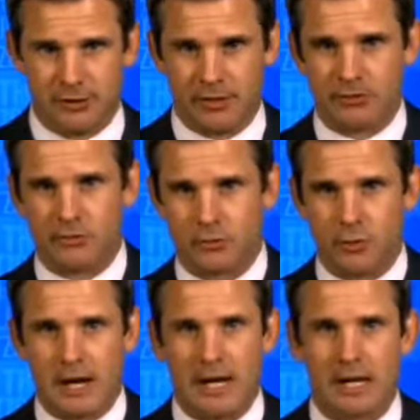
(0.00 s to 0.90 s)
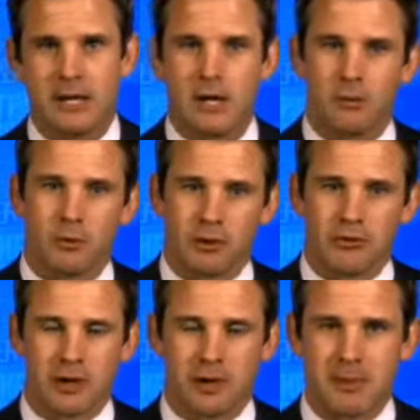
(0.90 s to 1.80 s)
This is why when we
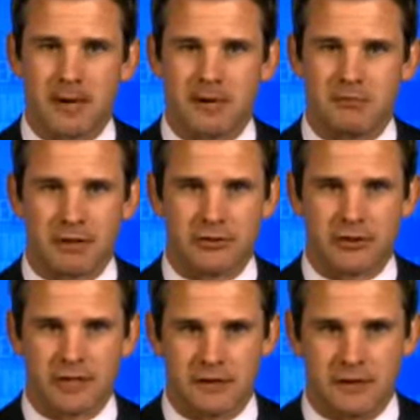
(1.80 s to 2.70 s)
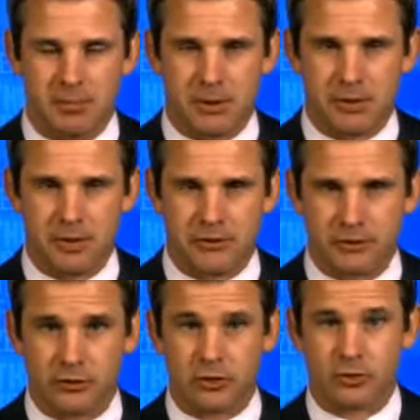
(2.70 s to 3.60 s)
talk about investing in the ability to
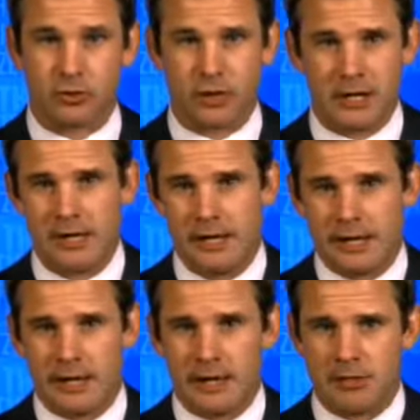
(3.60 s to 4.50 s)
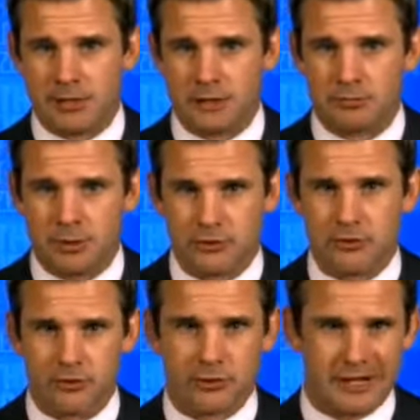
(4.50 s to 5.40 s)
destroy these
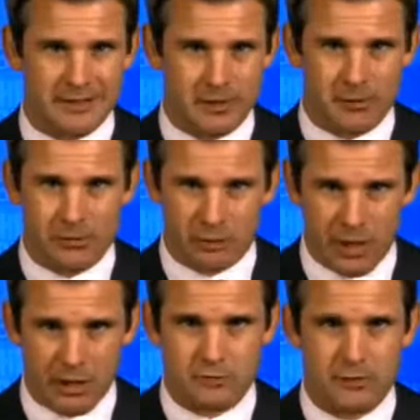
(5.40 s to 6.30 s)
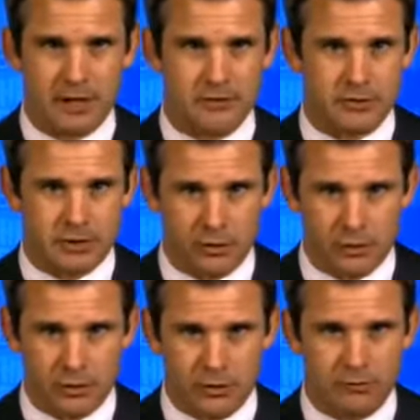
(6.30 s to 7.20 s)
missiles in their launch phase, in their
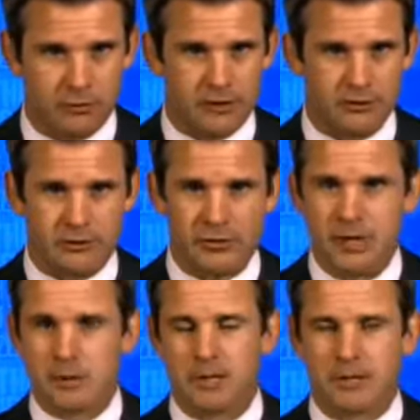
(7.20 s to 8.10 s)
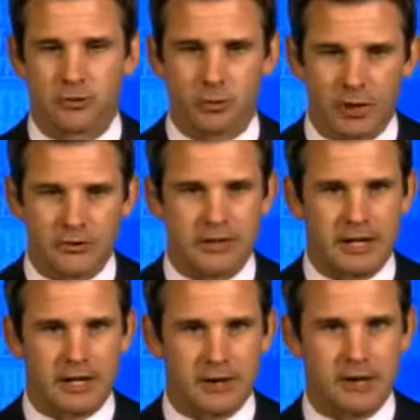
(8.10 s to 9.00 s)
early phases, because once
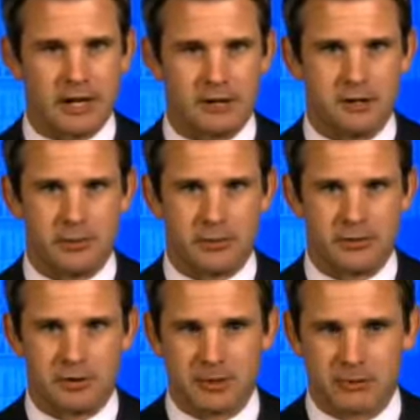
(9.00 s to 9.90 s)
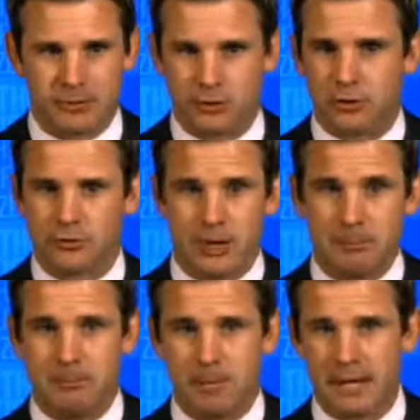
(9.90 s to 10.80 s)
an intercontinental ballistic missile goes
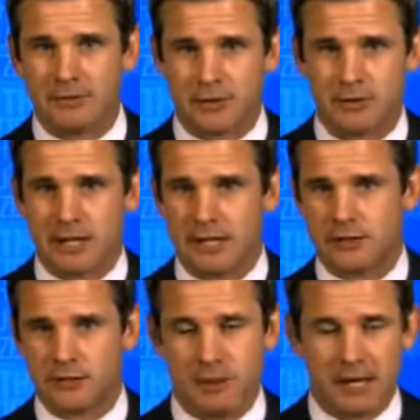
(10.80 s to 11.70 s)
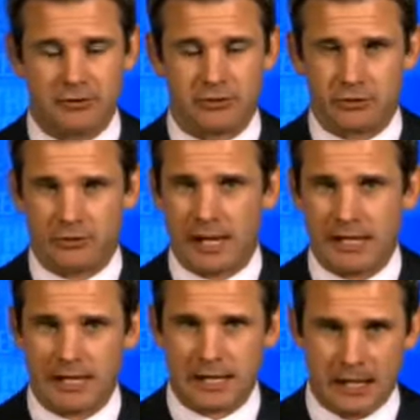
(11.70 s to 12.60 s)
up basically into space, there's
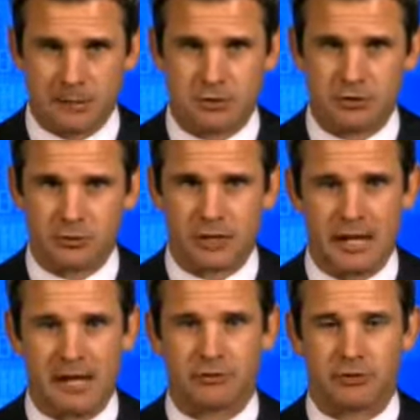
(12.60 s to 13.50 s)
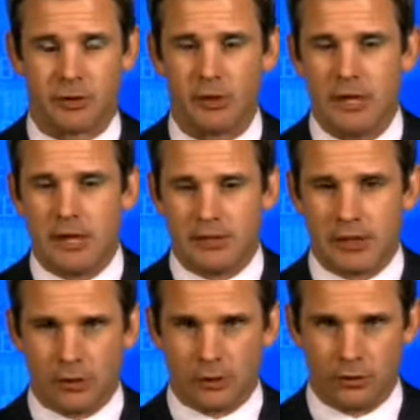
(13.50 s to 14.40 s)
not any options we have. So
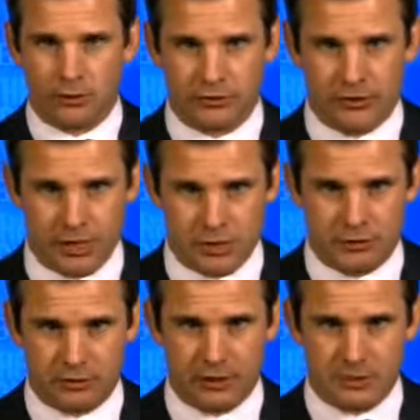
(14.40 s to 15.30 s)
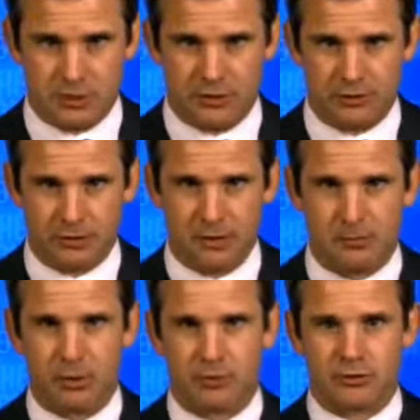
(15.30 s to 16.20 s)
the early stage interception is very
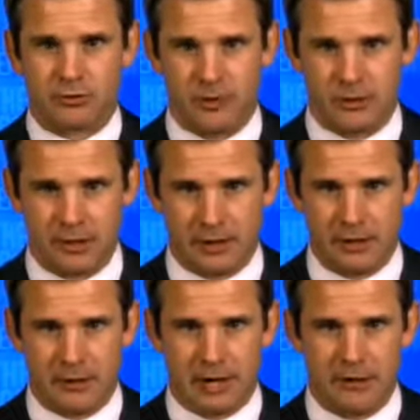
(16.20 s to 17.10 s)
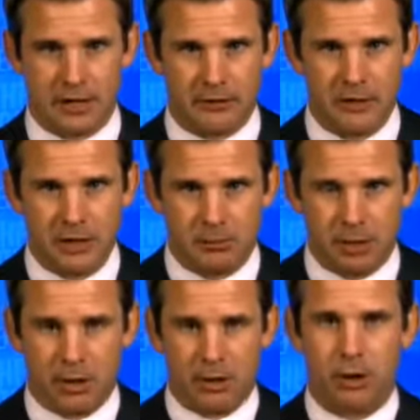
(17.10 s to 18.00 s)
important, strengthening our allies,
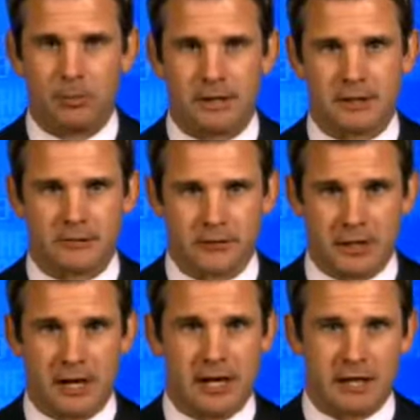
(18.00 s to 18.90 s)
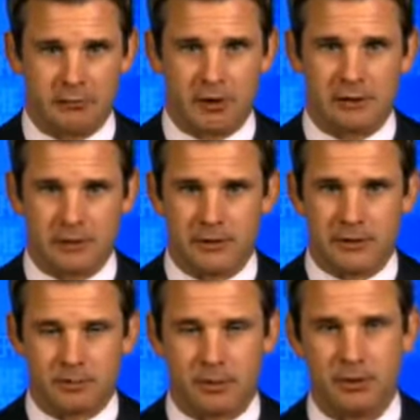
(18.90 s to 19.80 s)
but hoping to God, frankly,
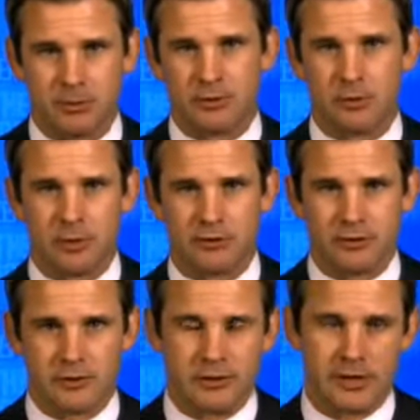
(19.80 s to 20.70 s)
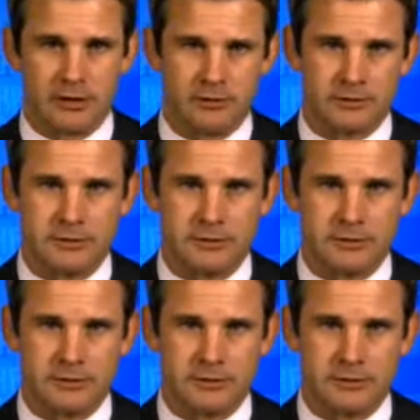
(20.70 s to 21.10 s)
that diplomacy works in this case.